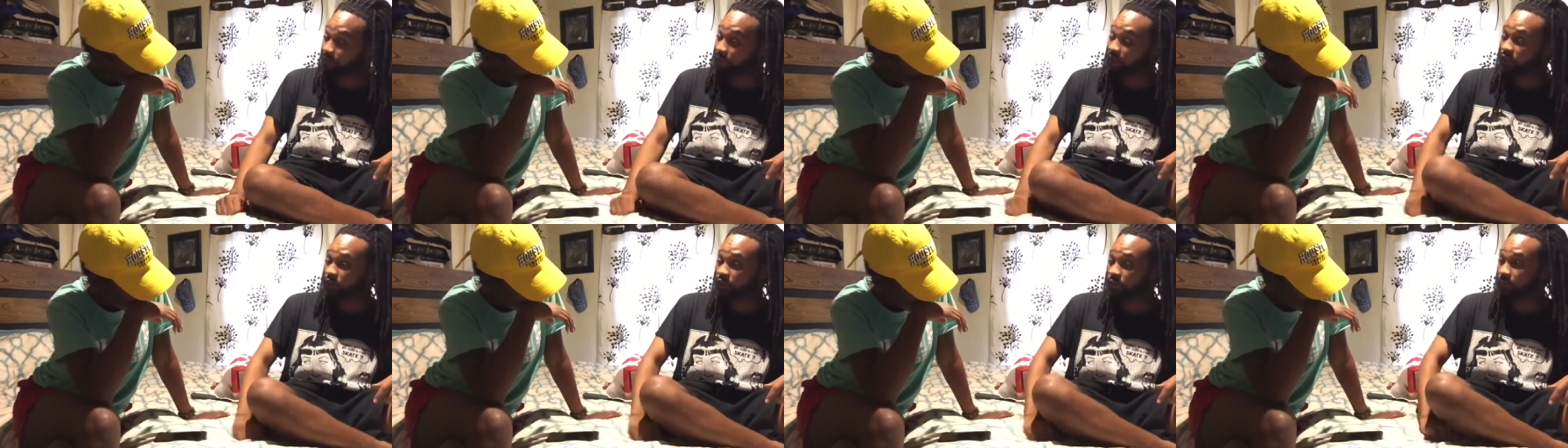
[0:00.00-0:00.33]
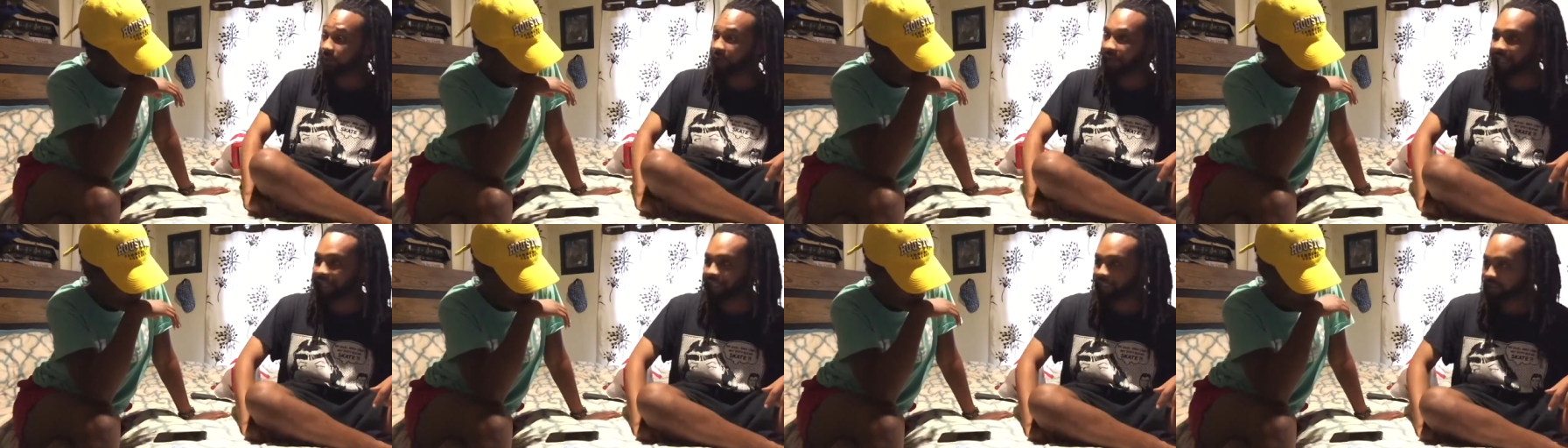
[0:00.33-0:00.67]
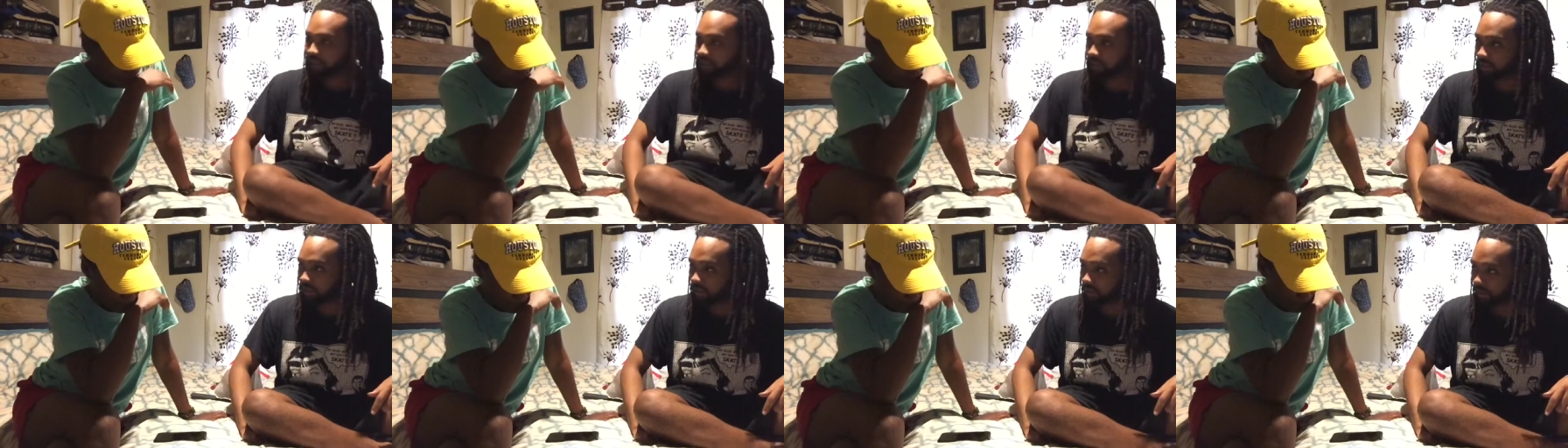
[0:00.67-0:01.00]
pinched by
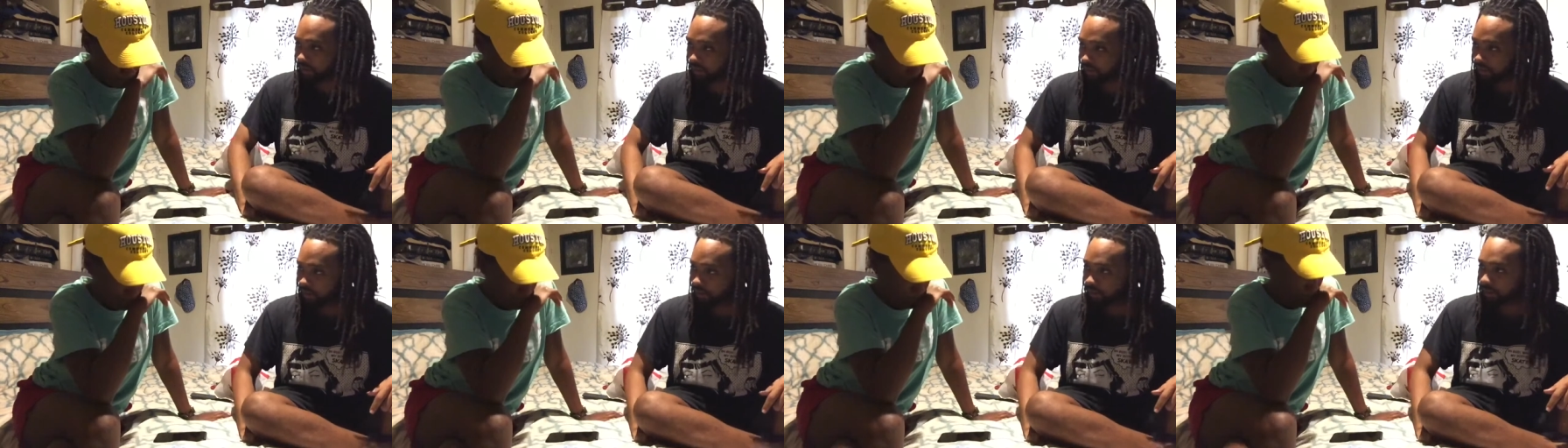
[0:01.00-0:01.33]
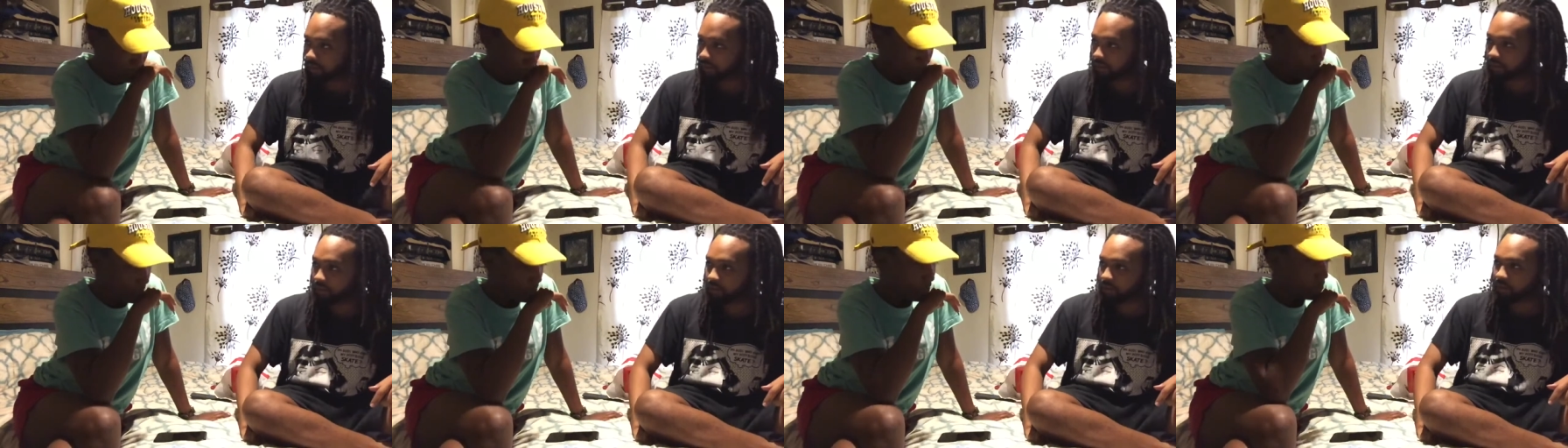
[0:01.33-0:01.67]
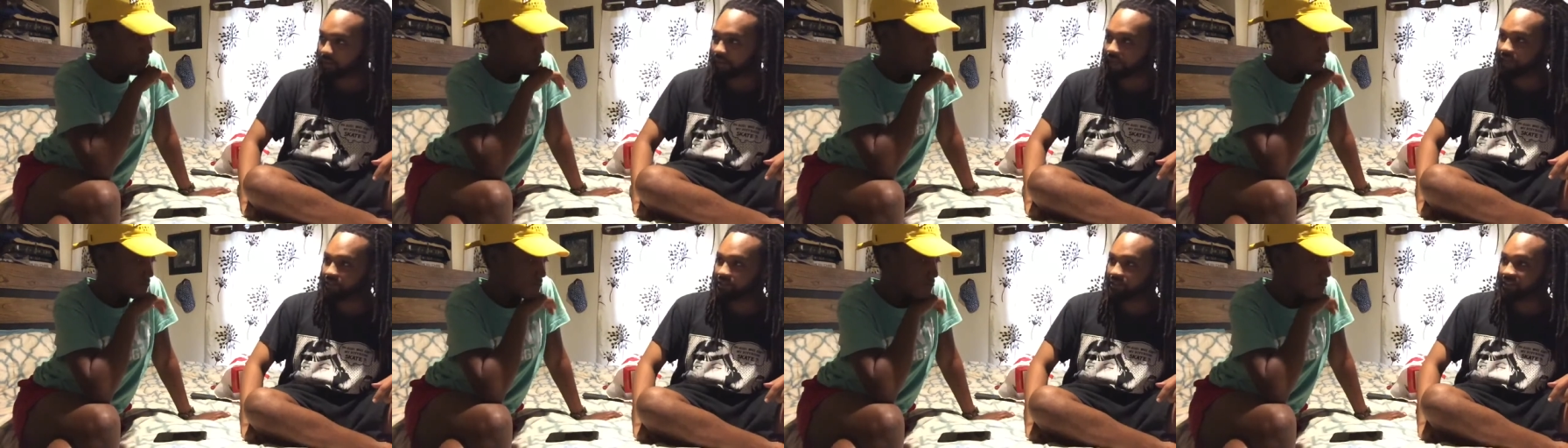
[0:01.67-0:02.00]
accident?
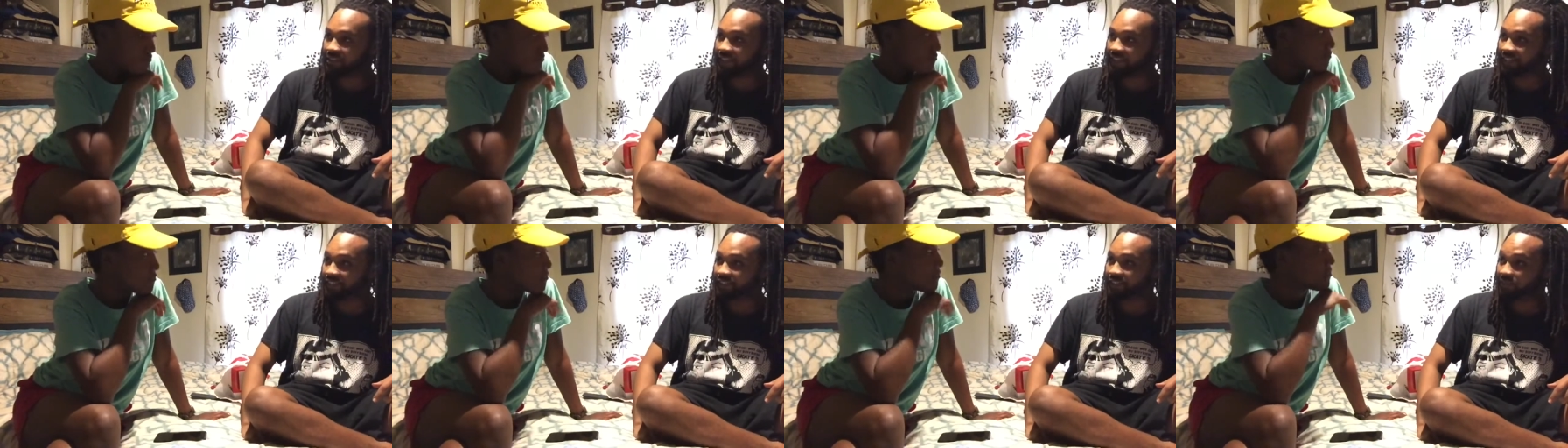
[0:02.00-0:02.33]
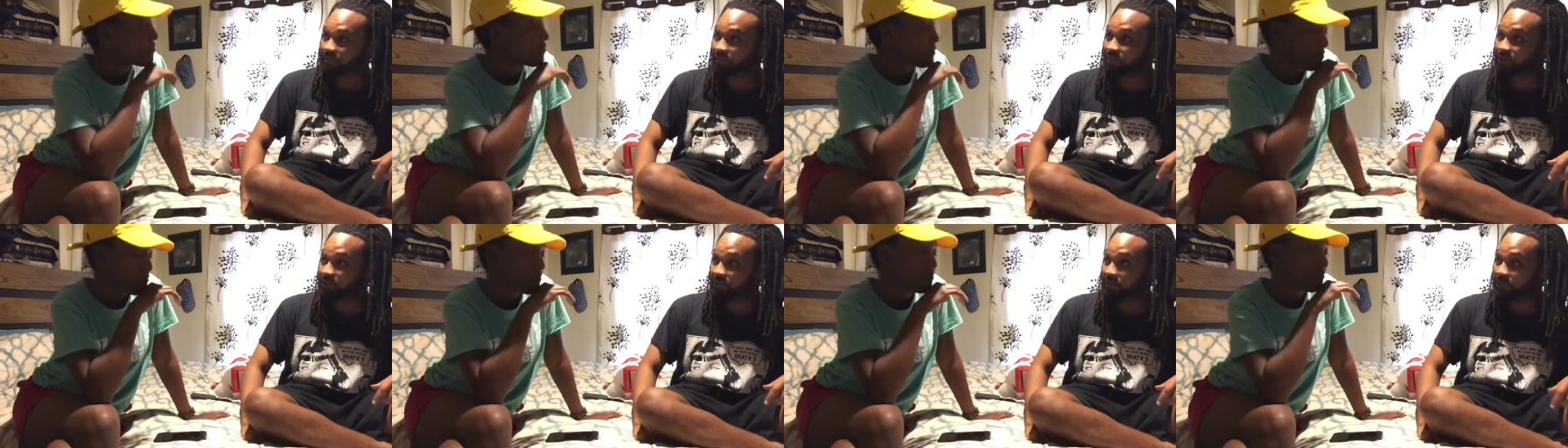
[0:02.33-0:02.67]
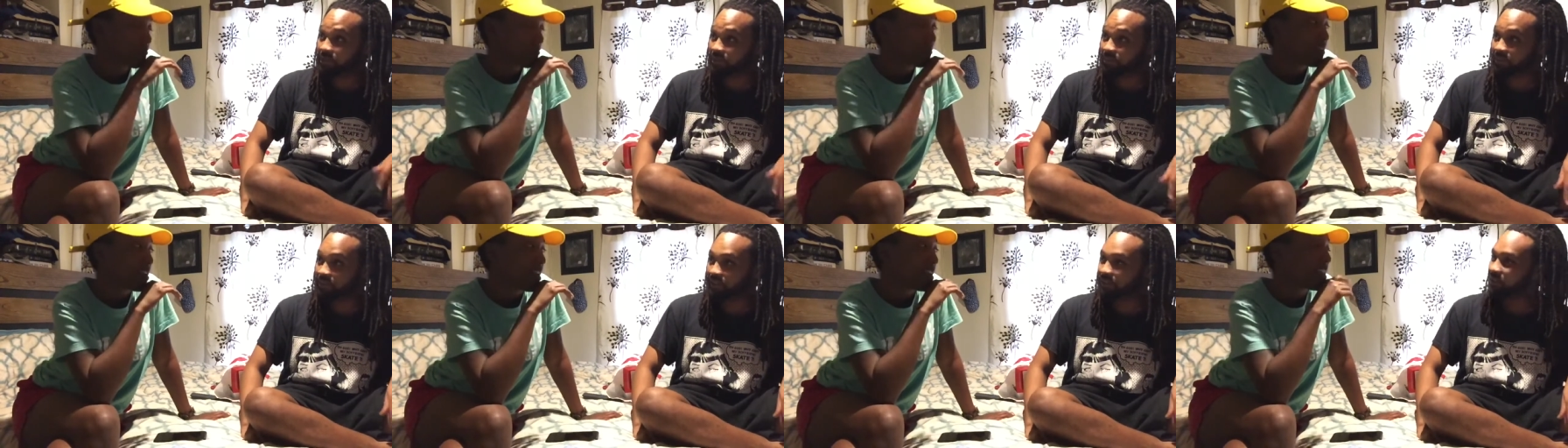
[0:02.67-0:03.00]
Like, cause you got a switch
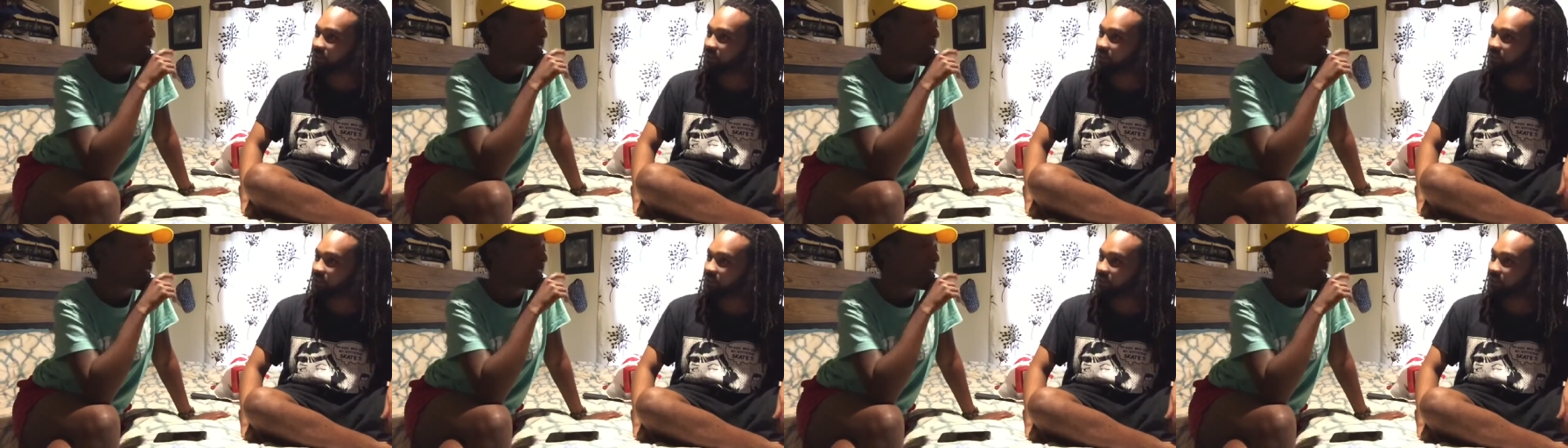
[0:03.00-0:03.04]
between.